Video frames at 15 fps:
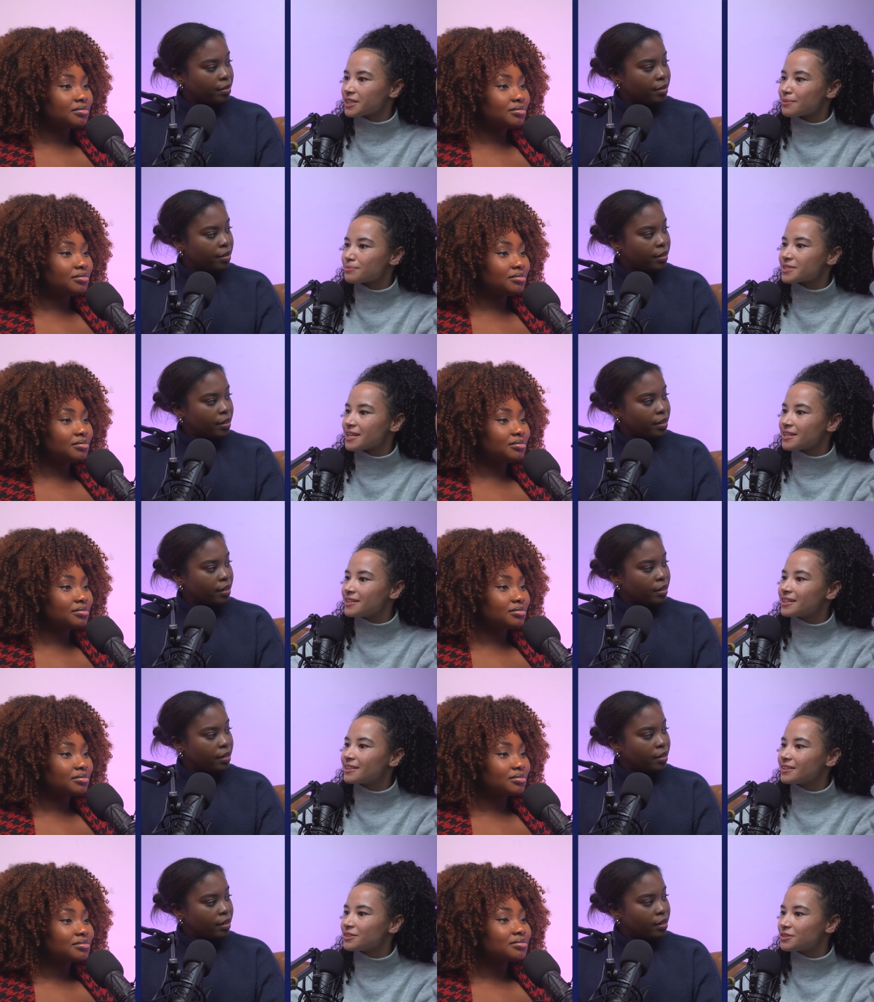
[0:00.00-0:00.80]
Speaker 1: kept
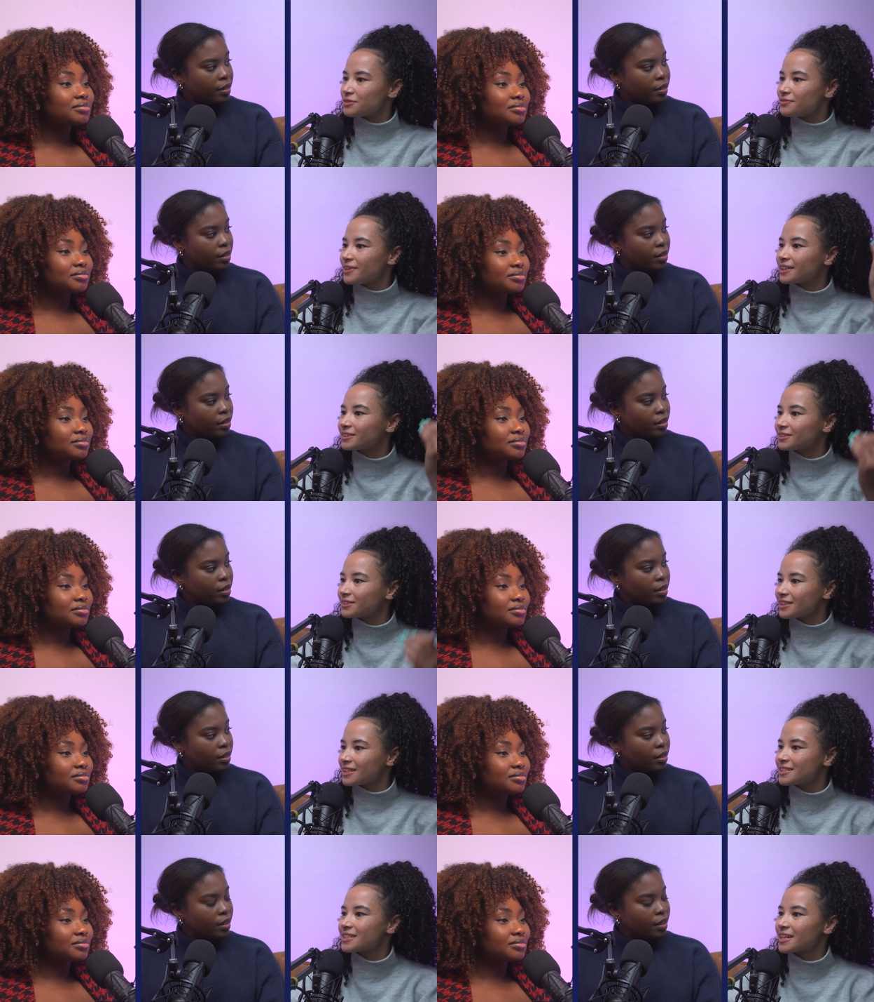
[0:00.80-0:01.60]
sending the two-factor
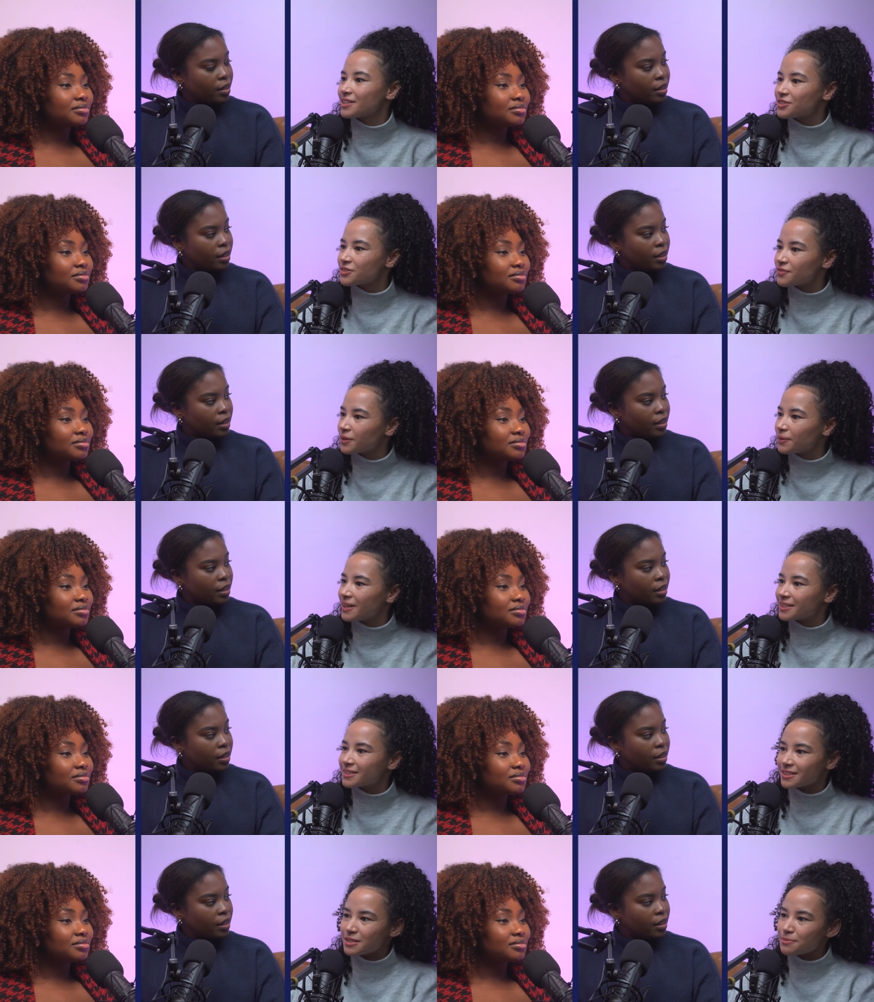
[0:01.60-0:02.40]
authentication
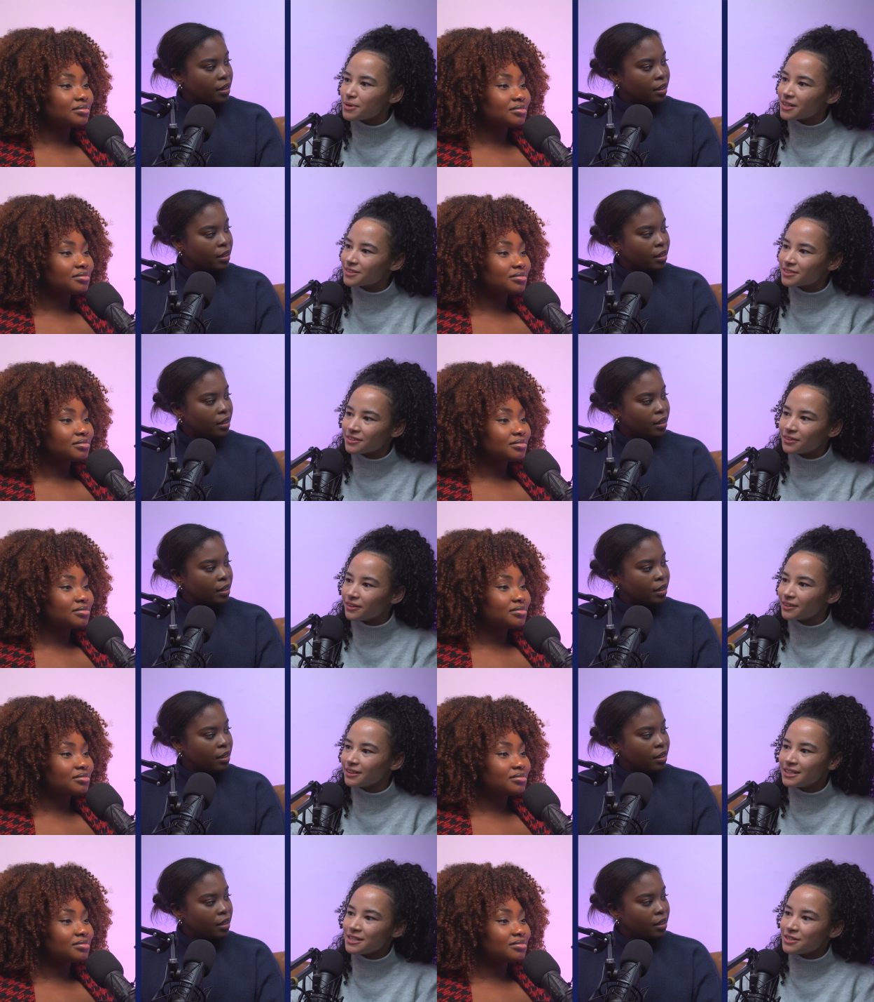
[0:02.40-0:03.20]
request, and the person
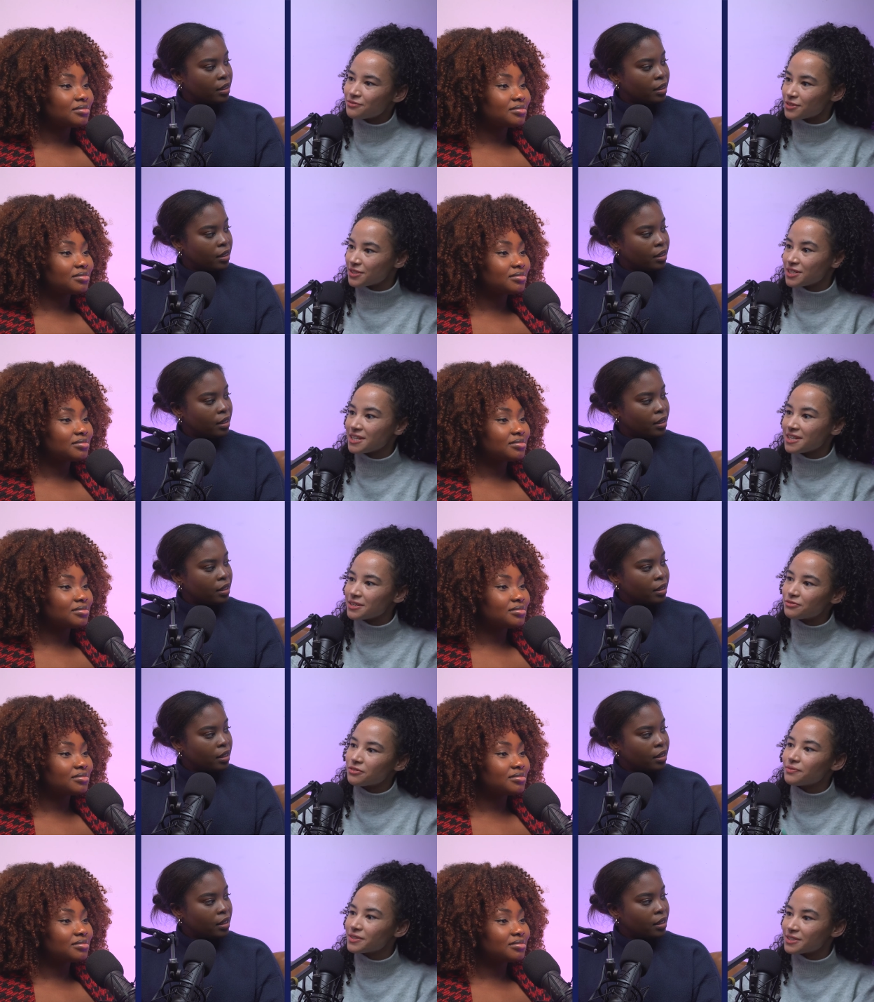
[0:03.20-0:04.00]
got
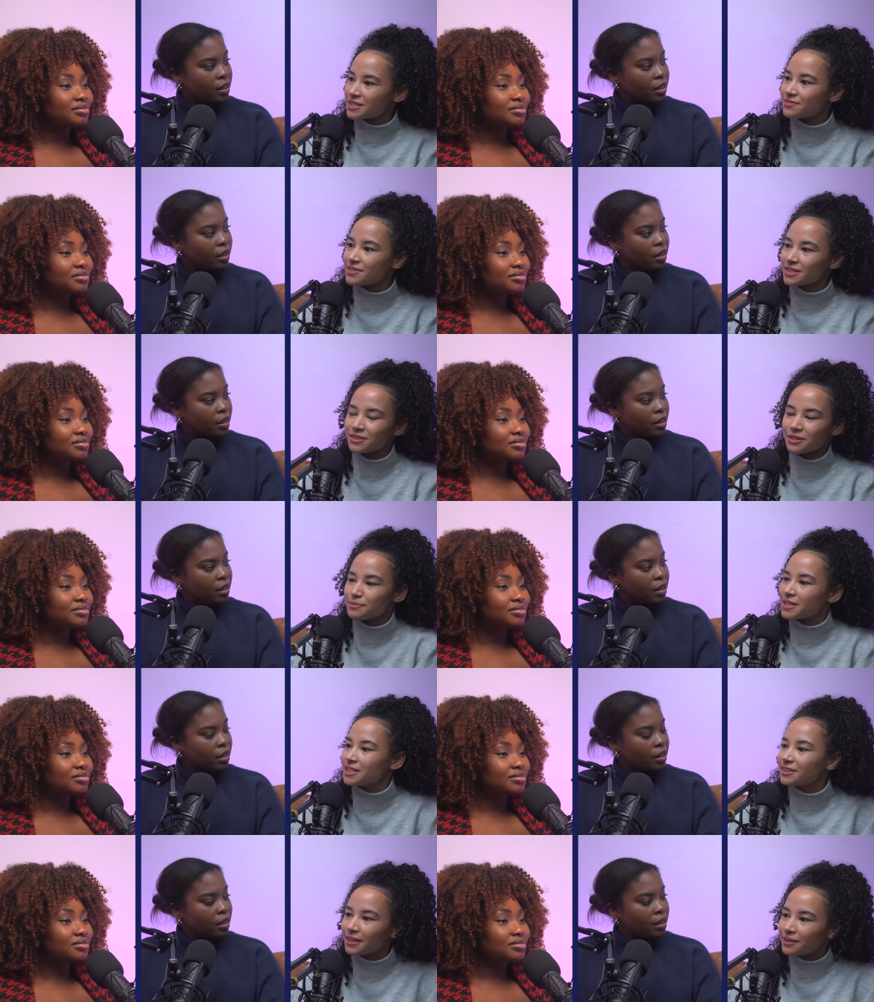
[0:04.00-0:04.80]
fatigue from receiving it so
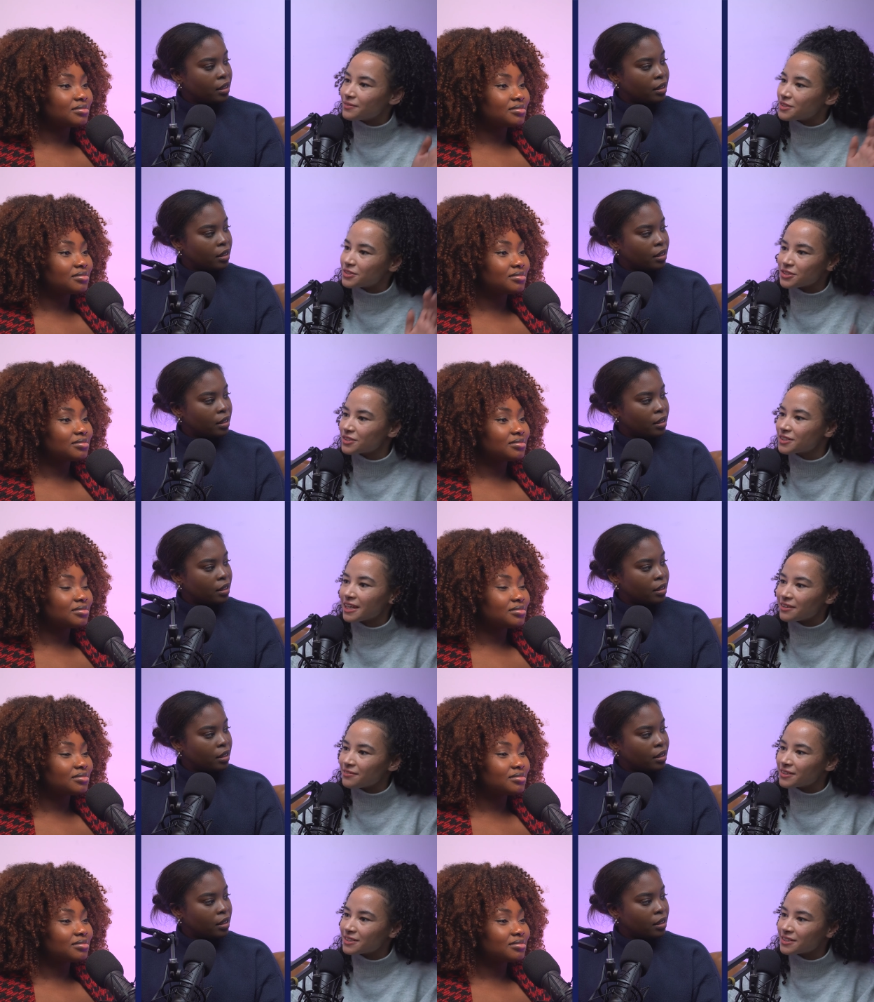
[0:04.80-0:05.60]
many times and just
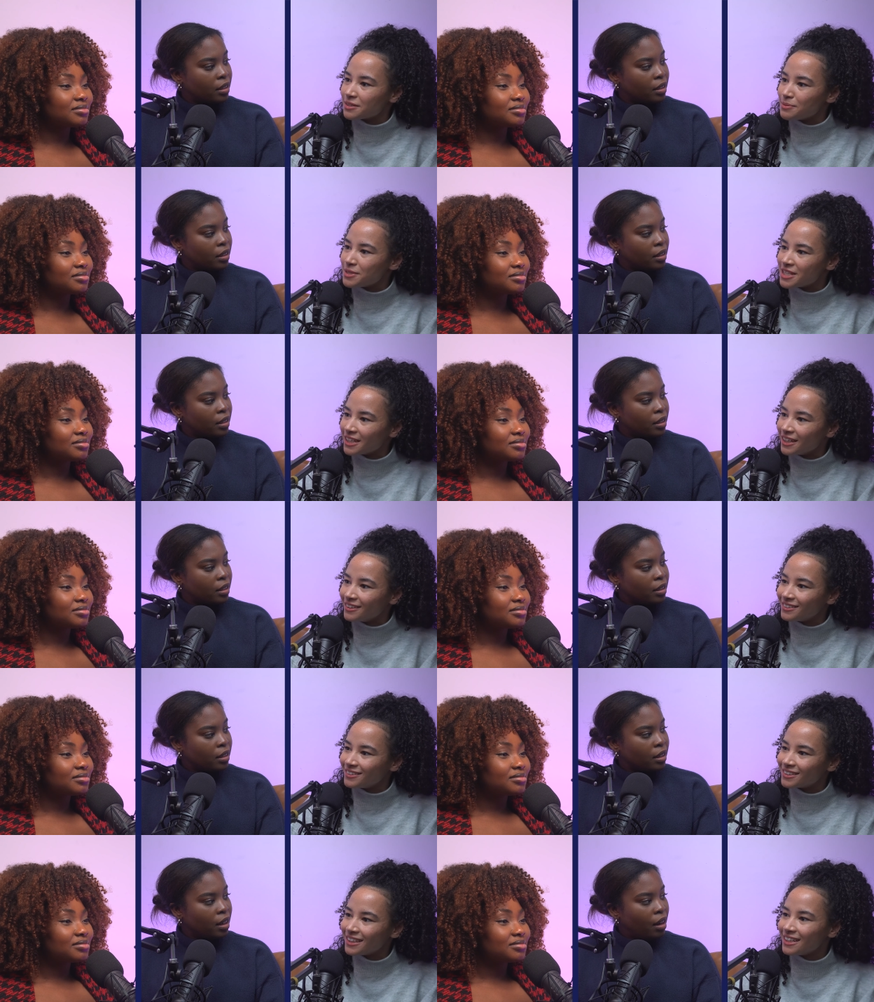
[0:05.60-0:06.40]
gave it to them in the
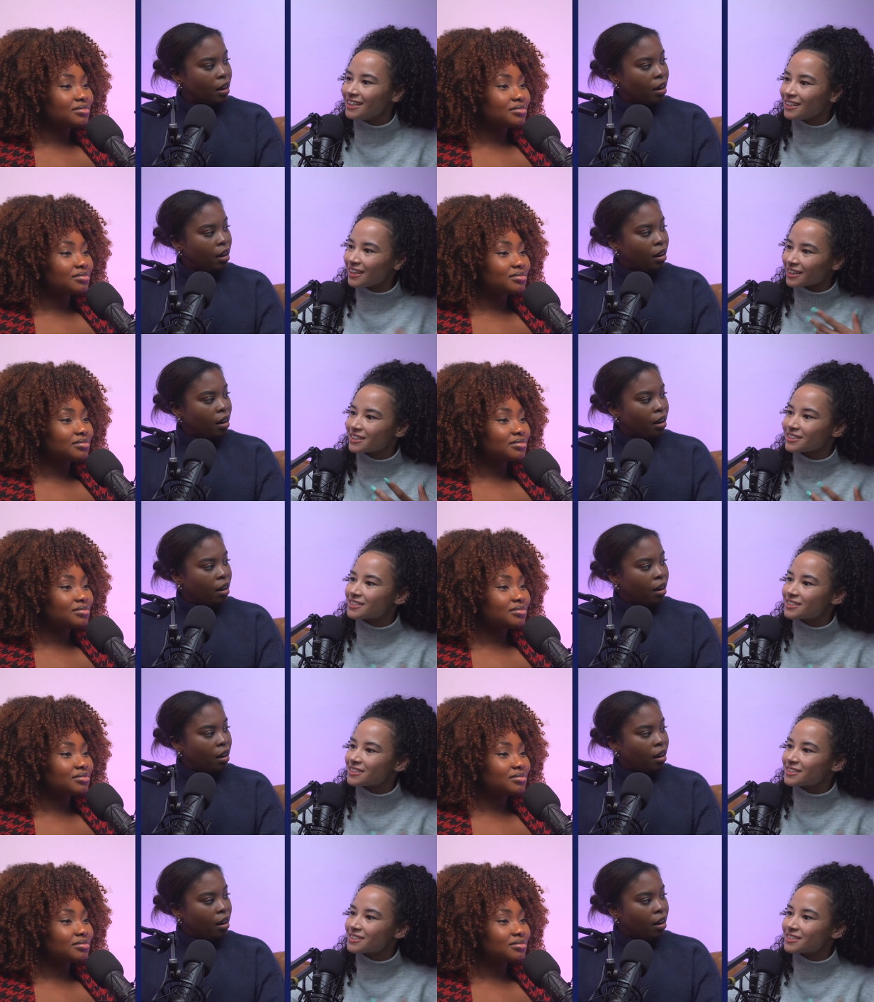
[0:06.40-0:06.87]
end. like